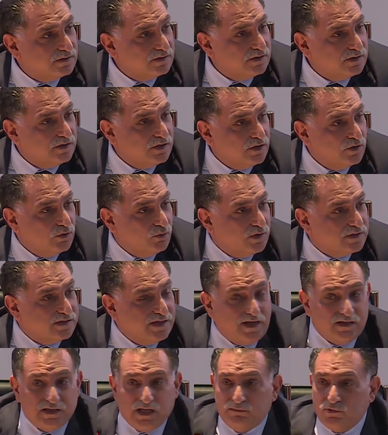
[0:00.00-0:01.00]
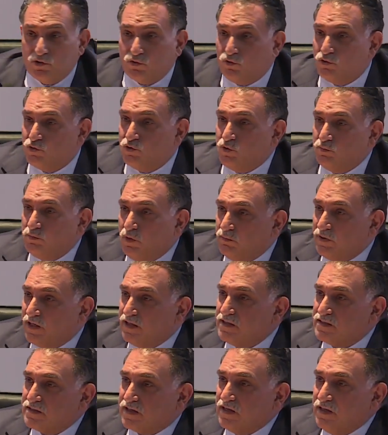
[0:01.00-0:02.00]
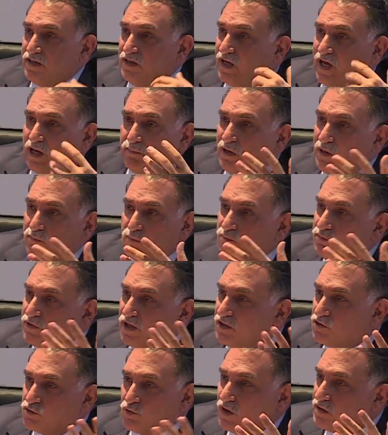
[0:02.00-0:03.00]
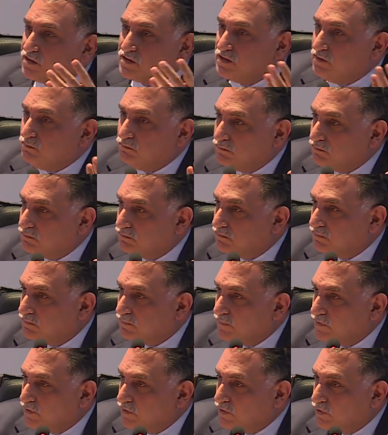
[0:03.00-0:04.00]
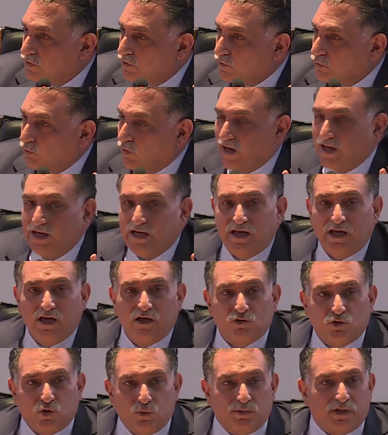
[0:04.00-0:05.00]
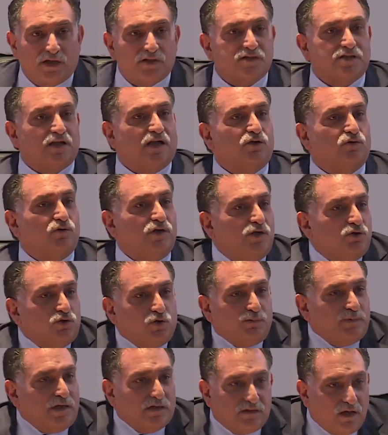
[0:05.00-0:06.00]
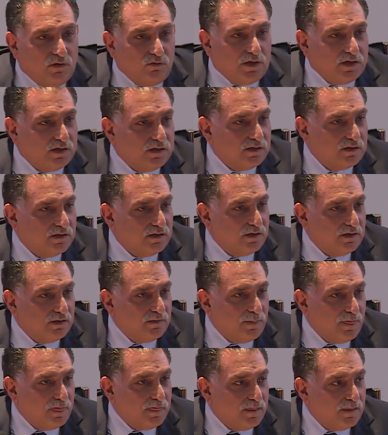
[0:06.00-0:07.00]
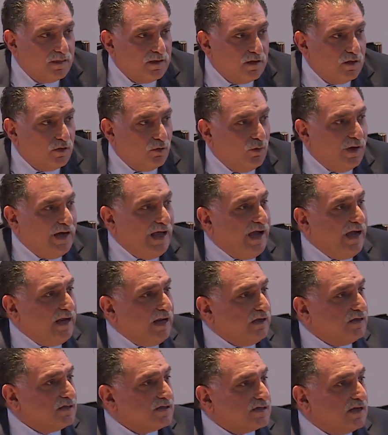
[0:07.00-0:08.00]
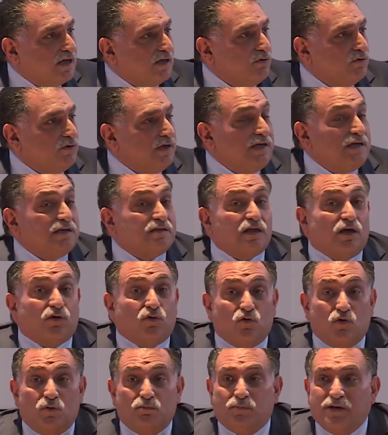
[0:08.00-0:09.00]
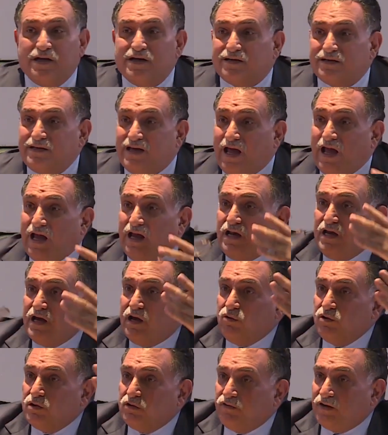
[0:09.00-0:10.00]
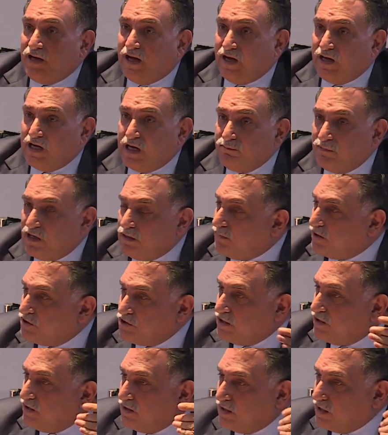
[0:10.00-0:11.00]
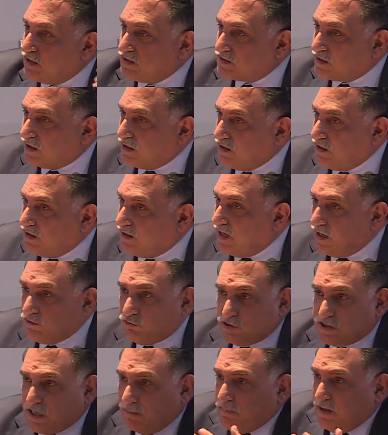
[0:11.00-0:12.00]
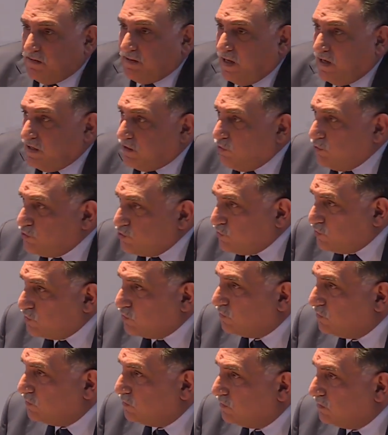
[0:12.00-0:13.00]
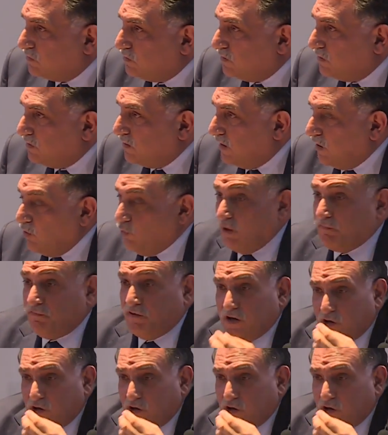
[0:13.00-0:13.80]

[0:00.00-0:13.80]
Israel calls them Olim Hadashim, newcomers, not refugees. So therefore, the State of Israel and the Zionist state is built on this principle.